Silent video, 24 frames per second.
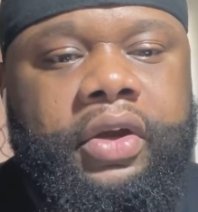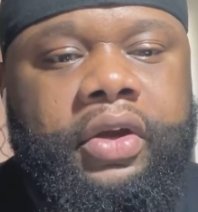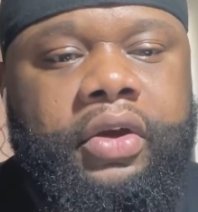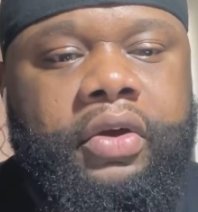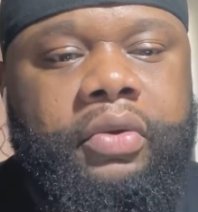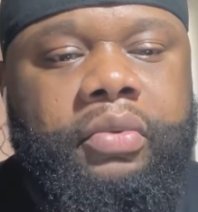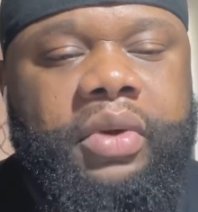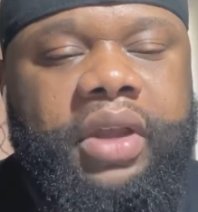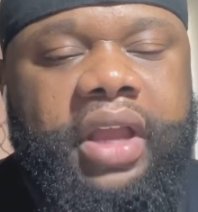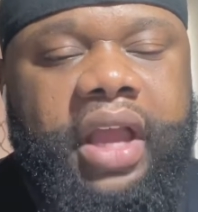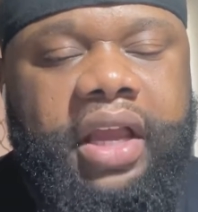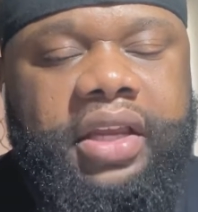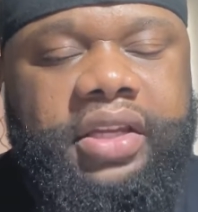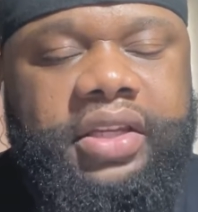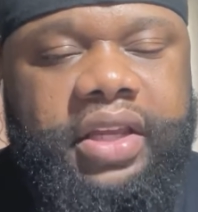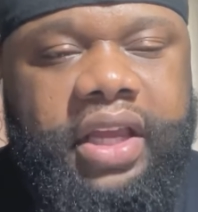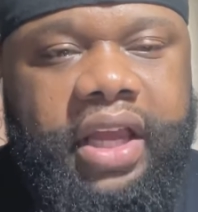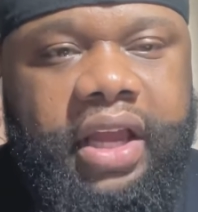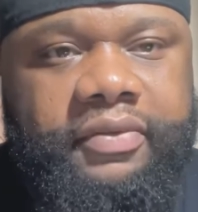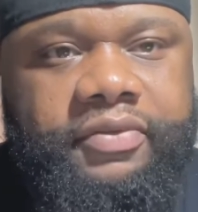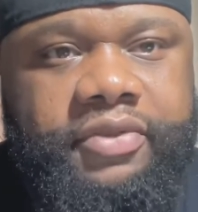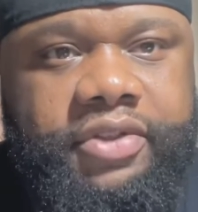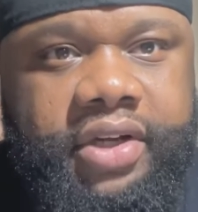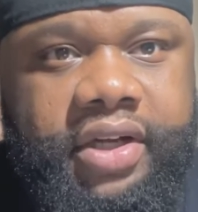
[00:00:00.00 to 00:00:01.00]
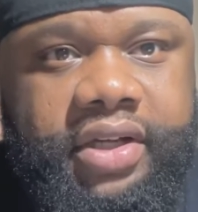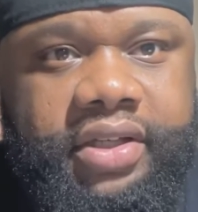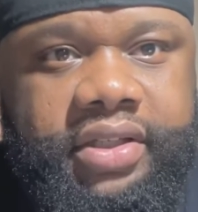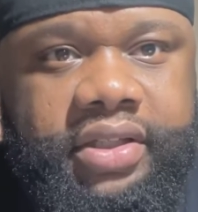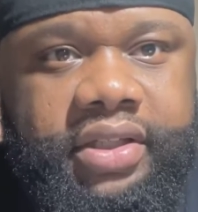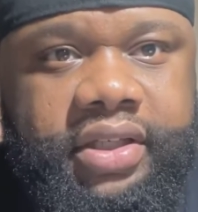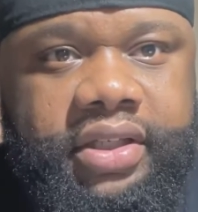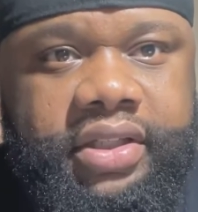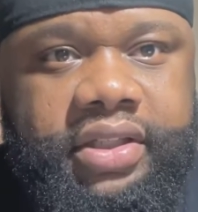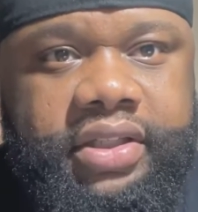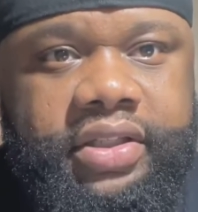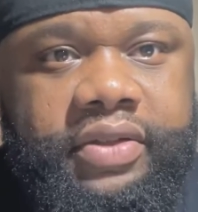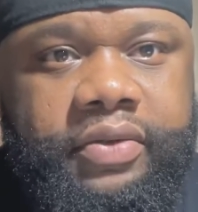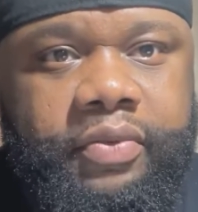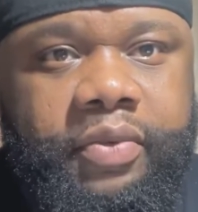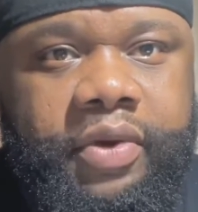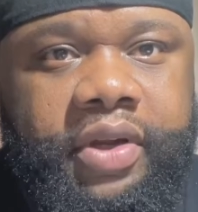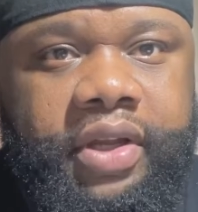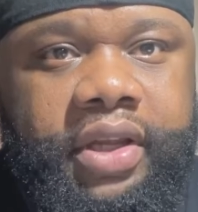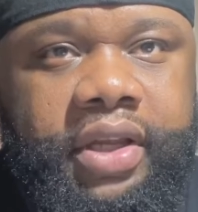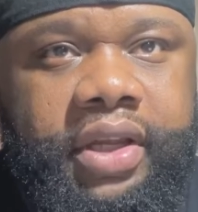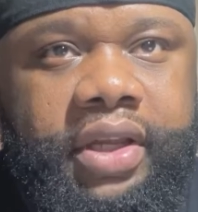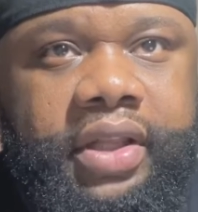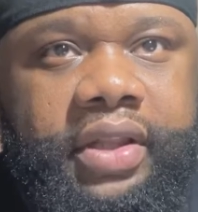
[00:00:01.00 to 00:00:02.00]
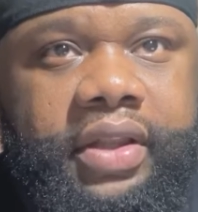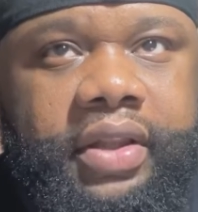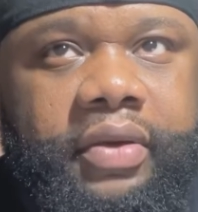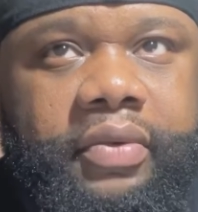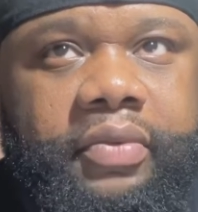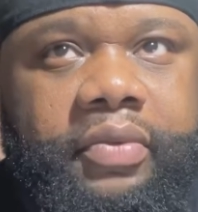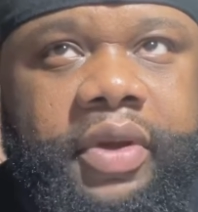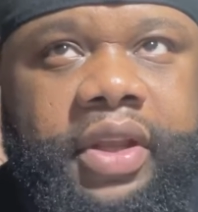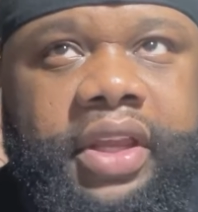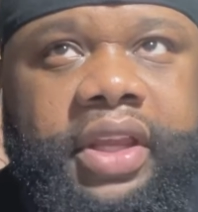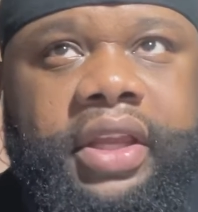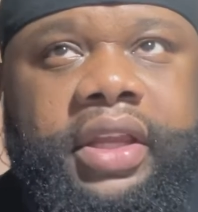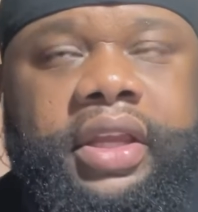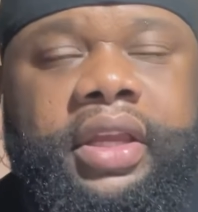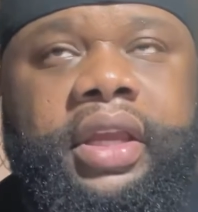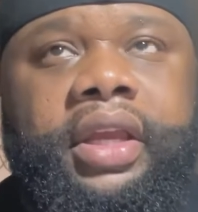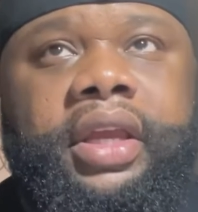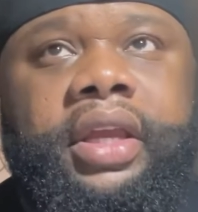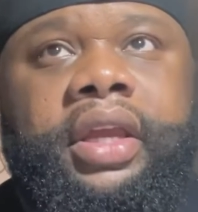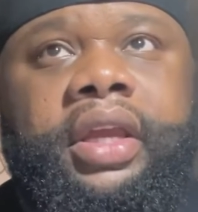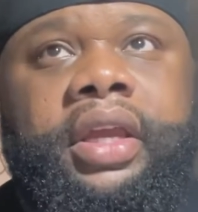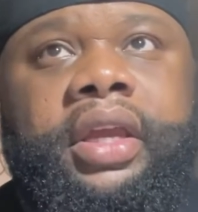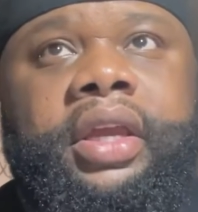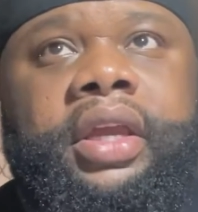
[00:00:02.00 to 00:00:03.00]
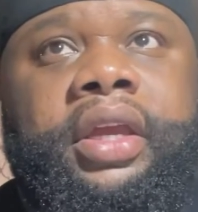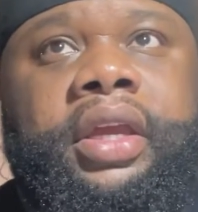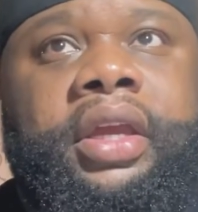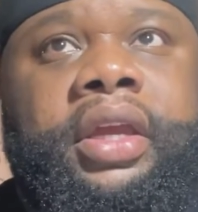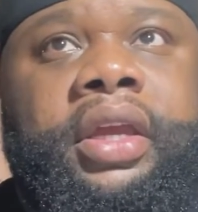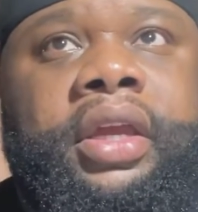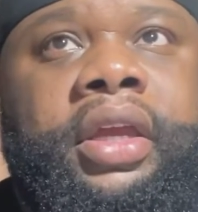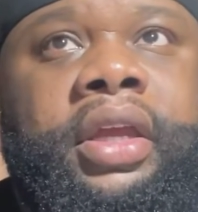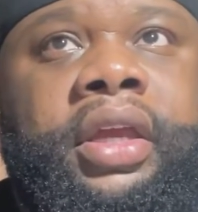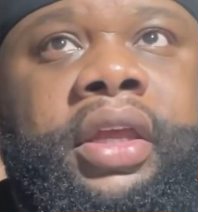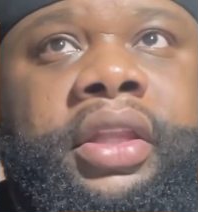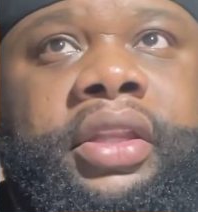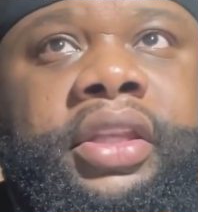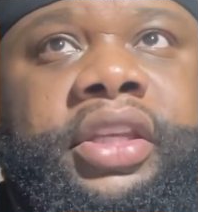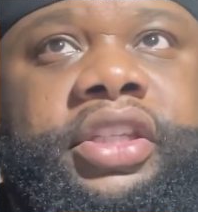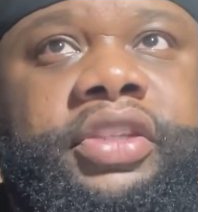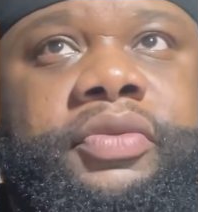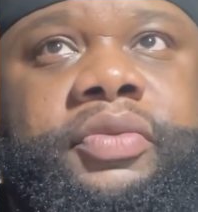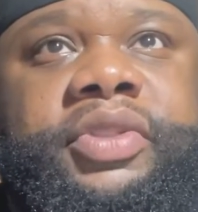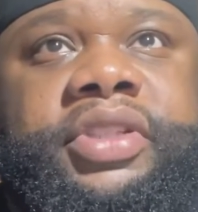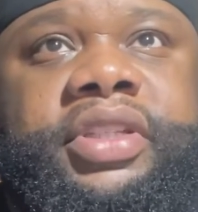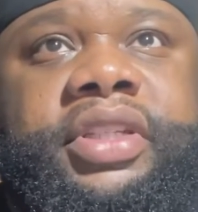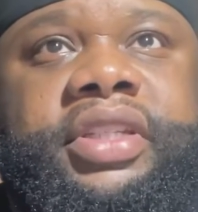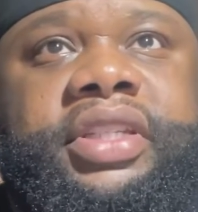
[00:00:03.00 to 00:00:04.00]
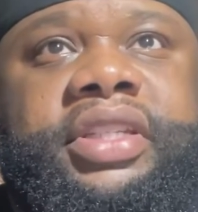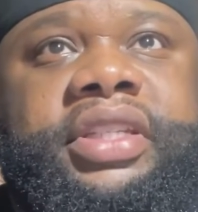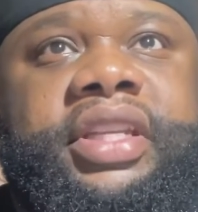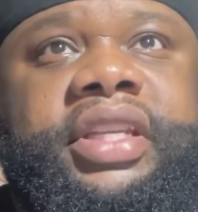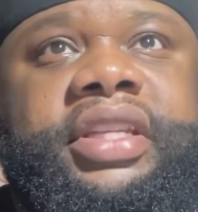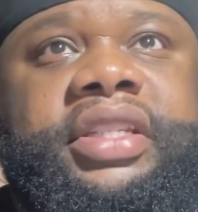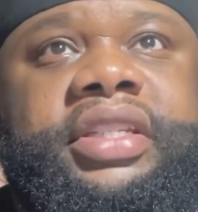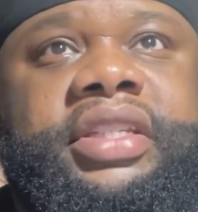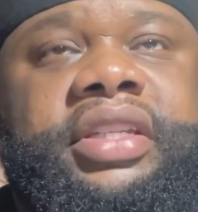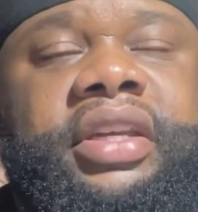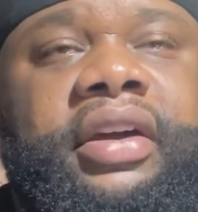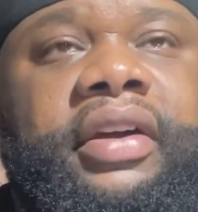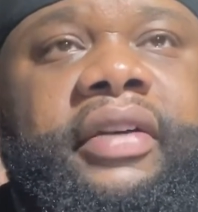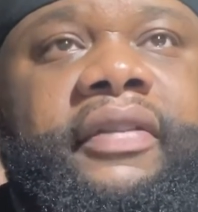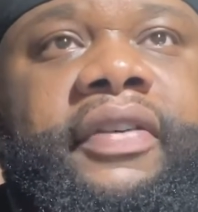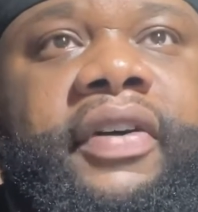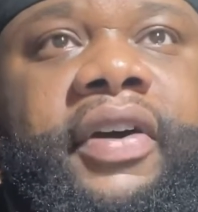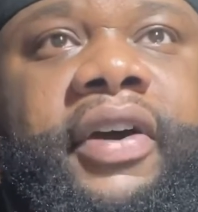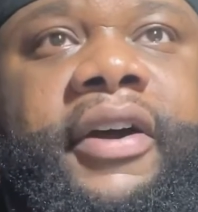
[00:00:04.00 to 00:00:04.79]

we actually have justice. This was a sense of